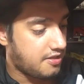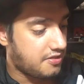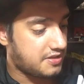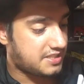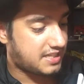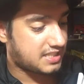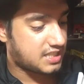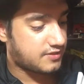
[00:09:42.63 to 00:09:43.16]

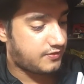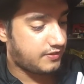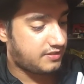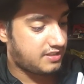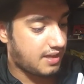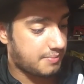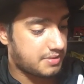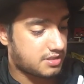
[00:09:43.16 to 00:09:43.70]
This like there's
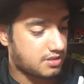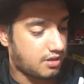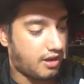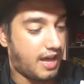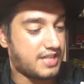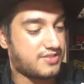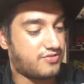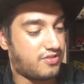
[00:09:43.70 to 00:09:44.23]
50 damage. oh,
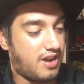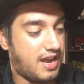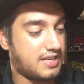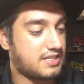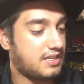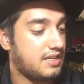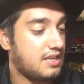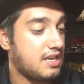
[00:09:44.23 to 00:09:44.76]
that's right.